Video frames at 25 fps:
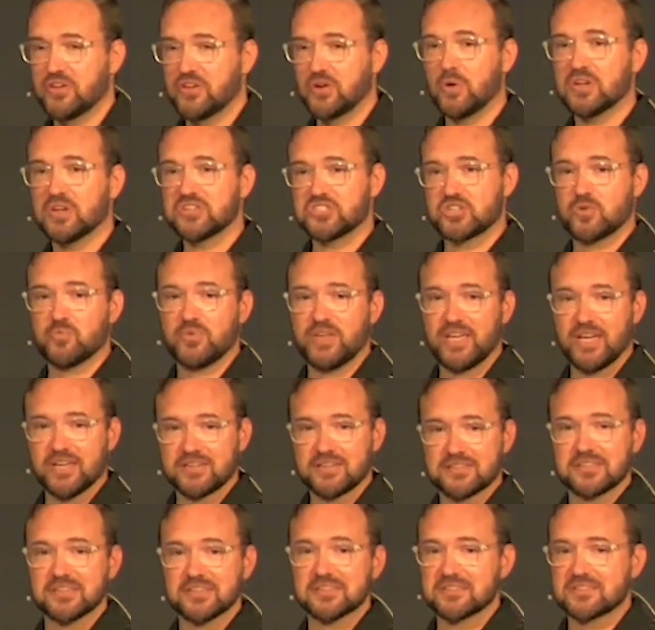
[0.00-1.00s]
question we
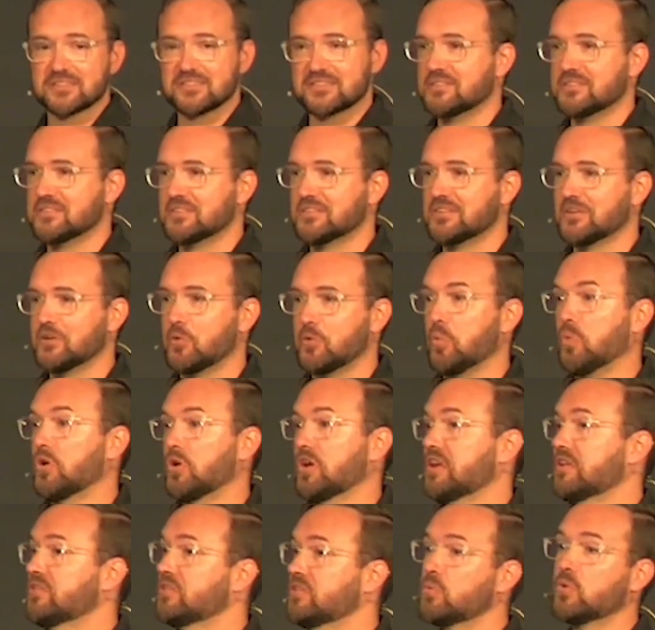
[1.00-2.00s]
ask is,
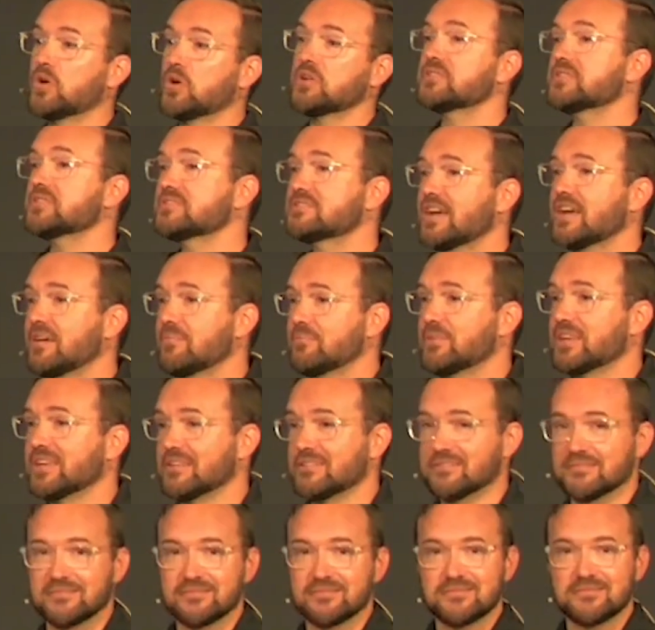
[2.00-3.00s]
what in the world does that
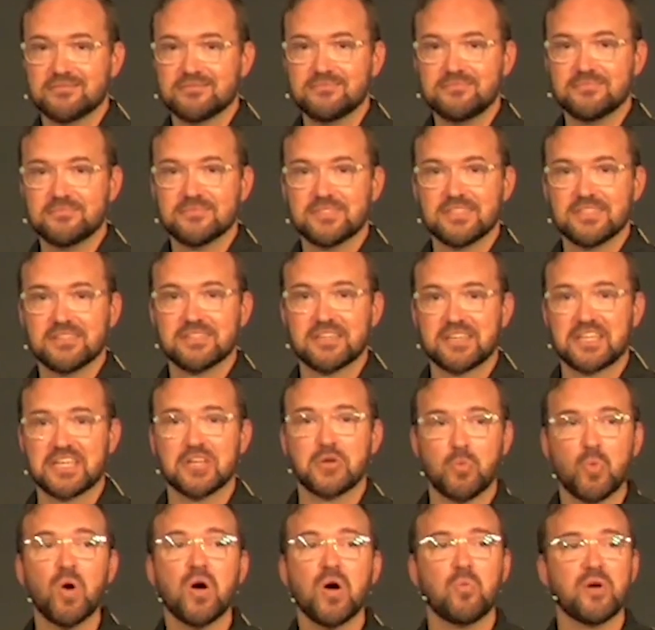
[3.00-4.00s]
mean? Like,
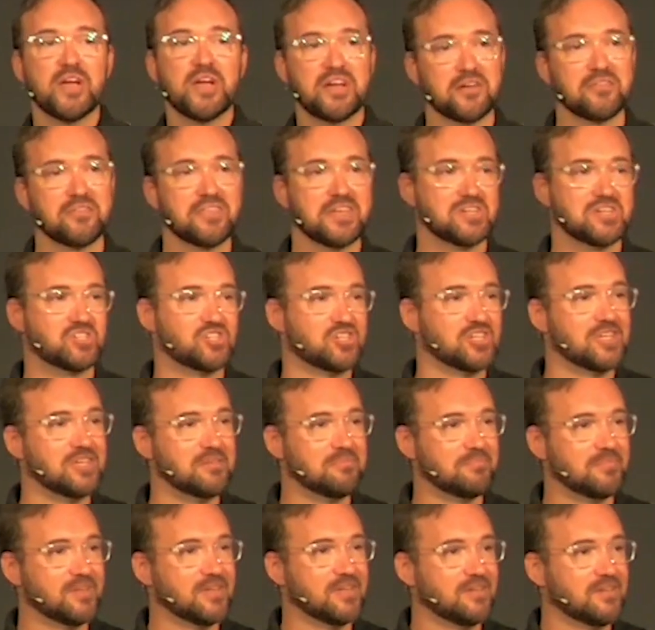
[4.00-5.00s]
in what way are they
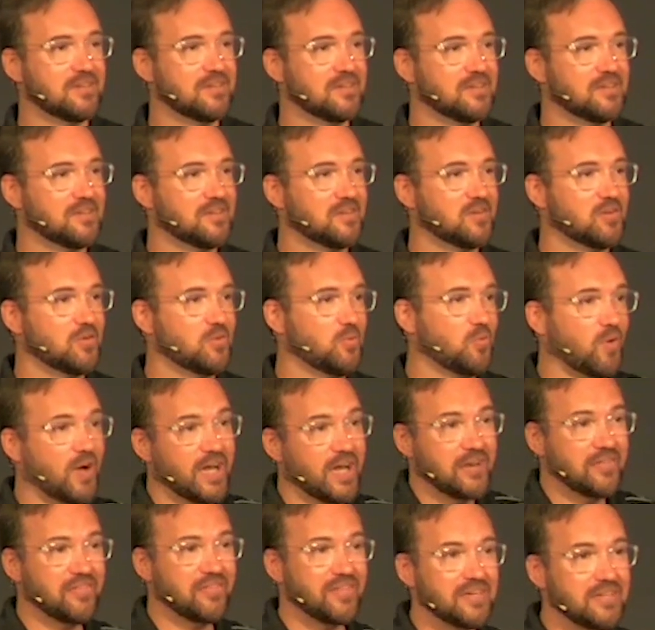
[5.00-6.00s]
sheep?
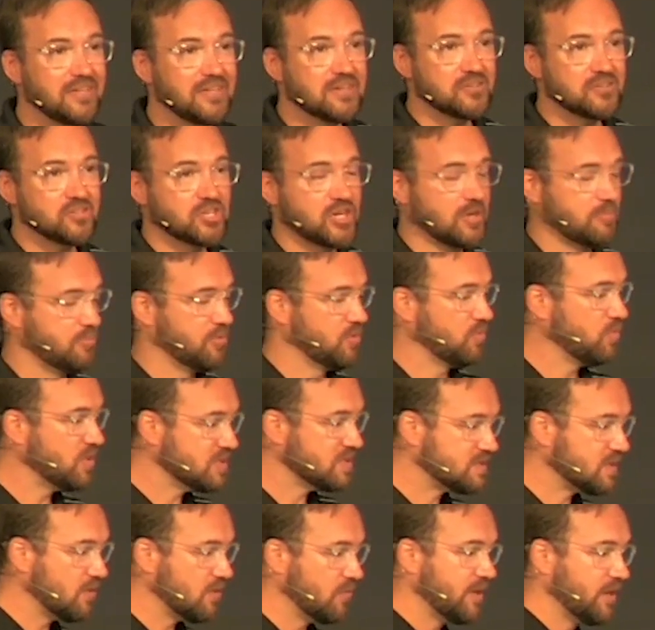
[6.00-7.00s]
Why do they need a shepherd?
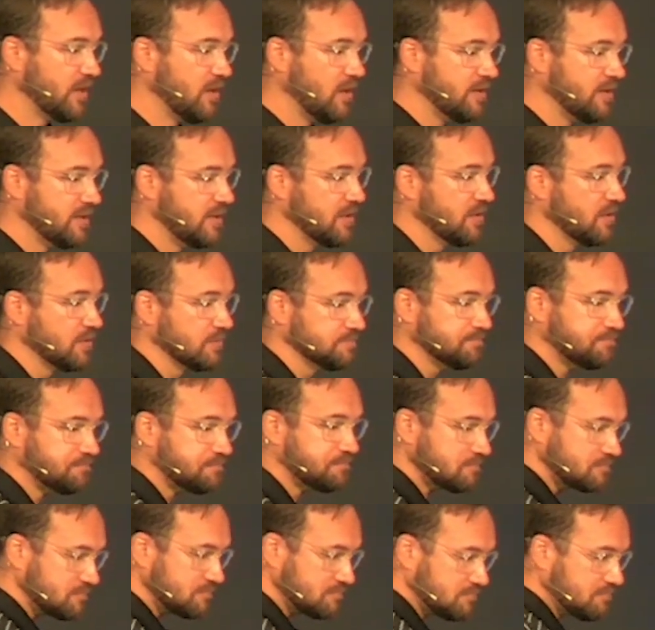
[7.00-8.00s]
What's going on here?
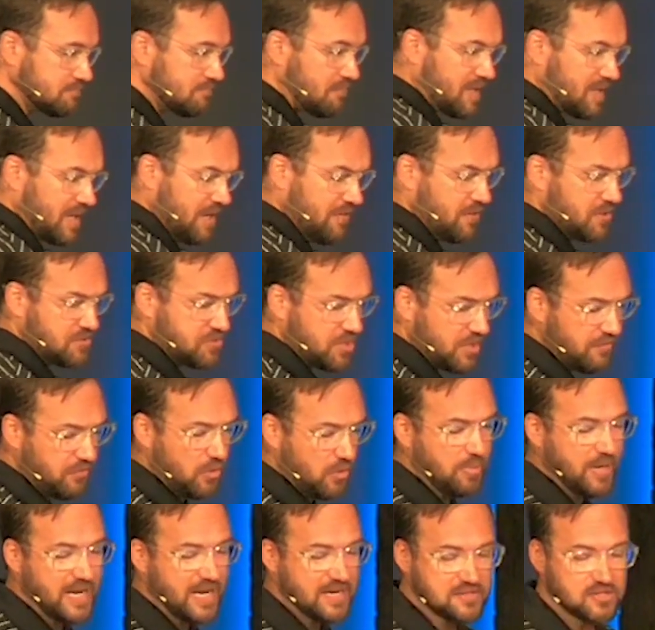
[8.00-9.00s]
And there are
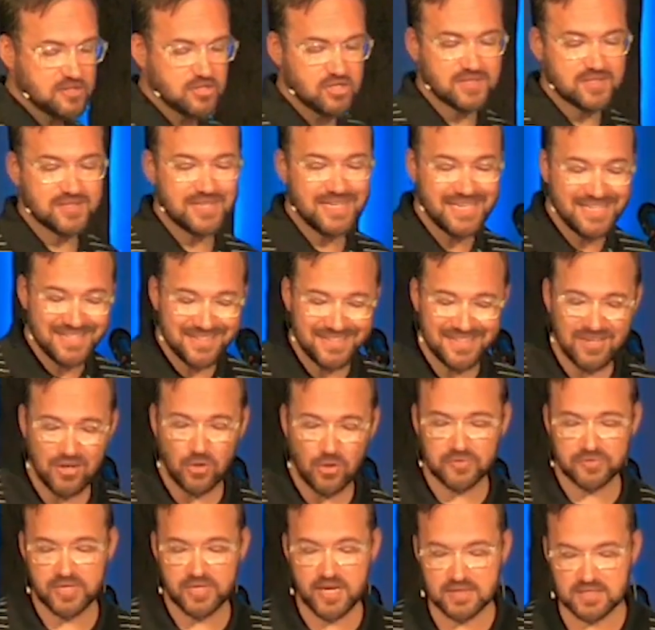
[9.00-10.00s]
several passages in the
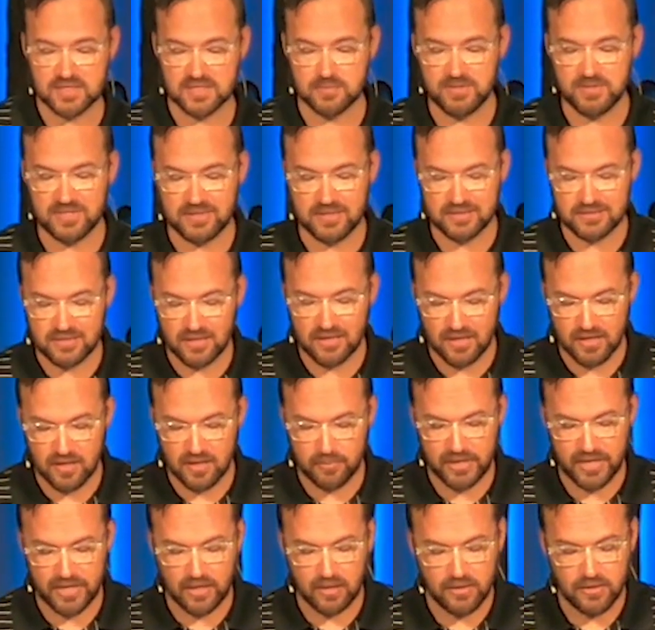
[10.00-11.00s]
Old Testament that talk
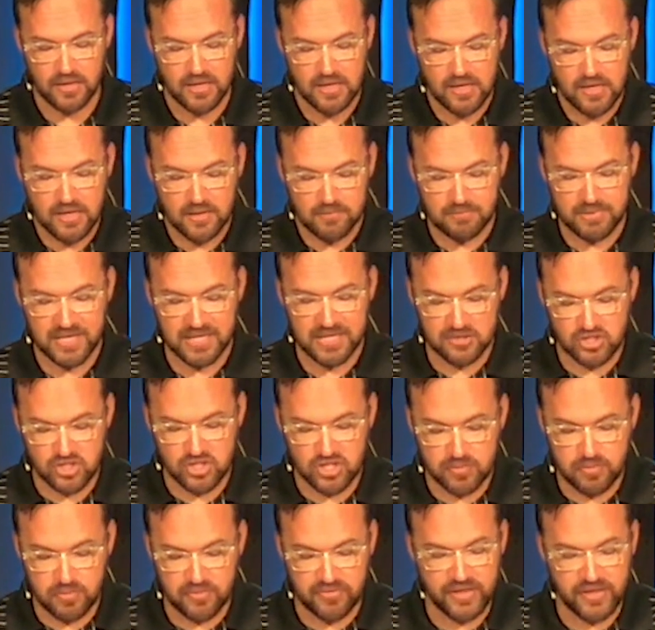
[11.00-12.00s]
about being
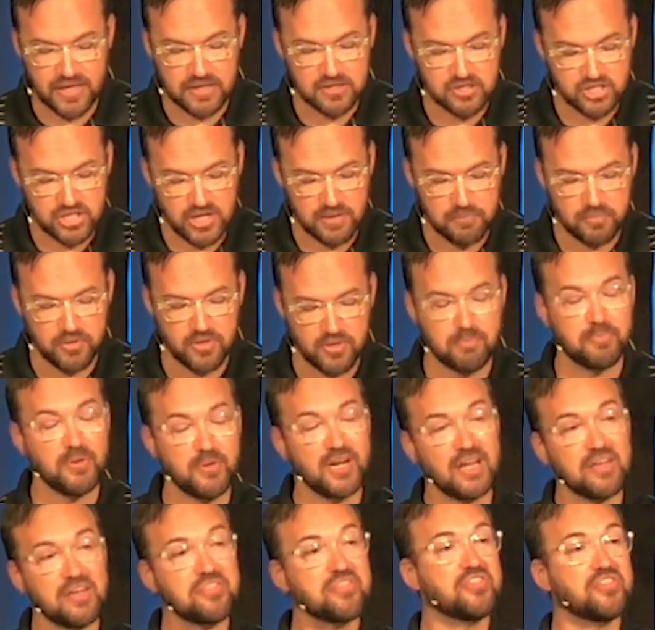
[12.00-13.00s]
sheep without a shepherd.
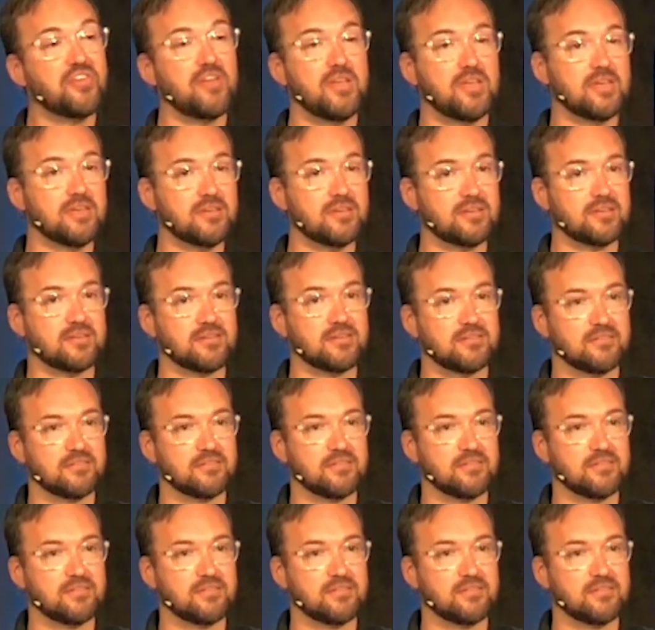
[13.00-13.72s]
But I think